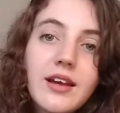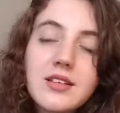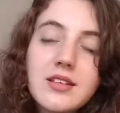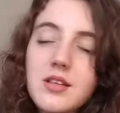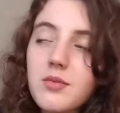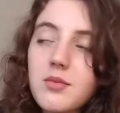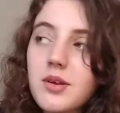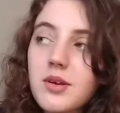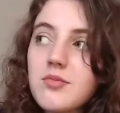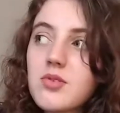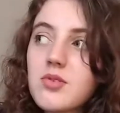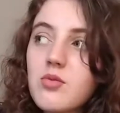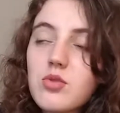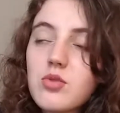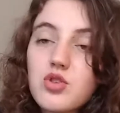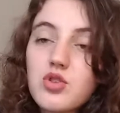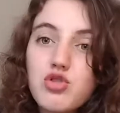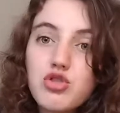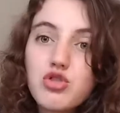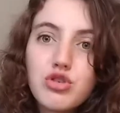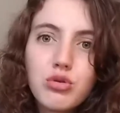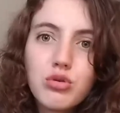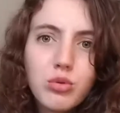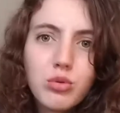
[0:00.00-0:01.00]
Sometimes I'm
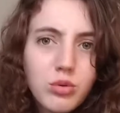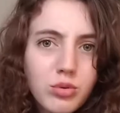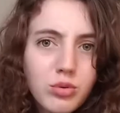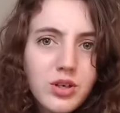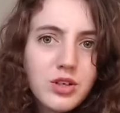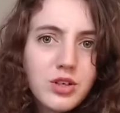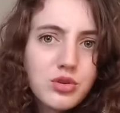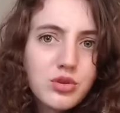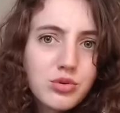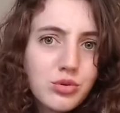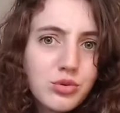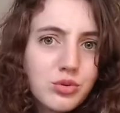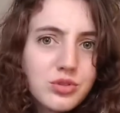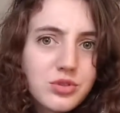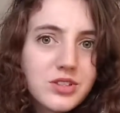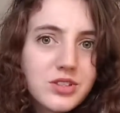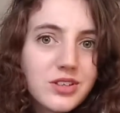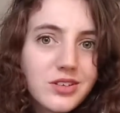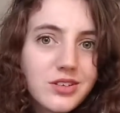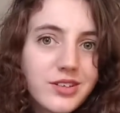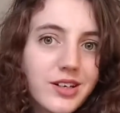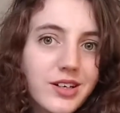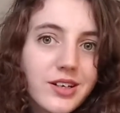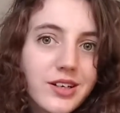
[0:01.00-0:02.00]
just too exhausted
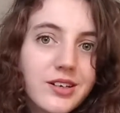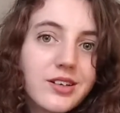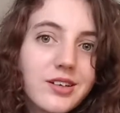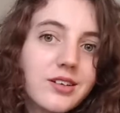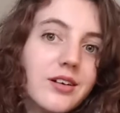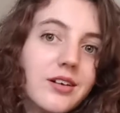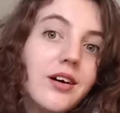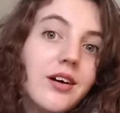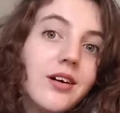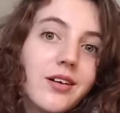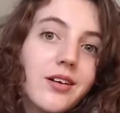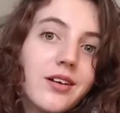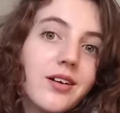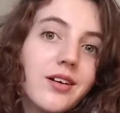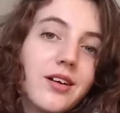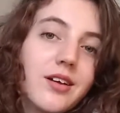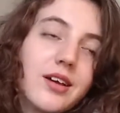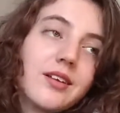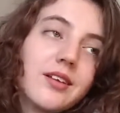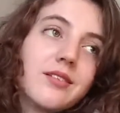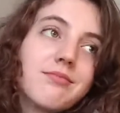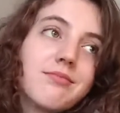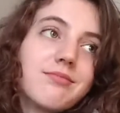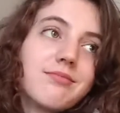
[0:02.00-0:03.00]
and I can't,
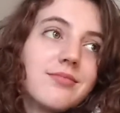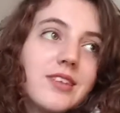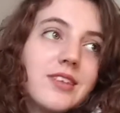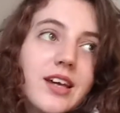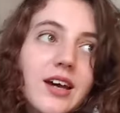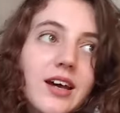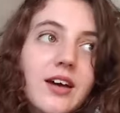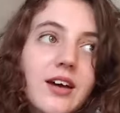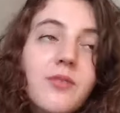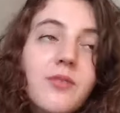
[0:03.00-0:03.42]
and yeah.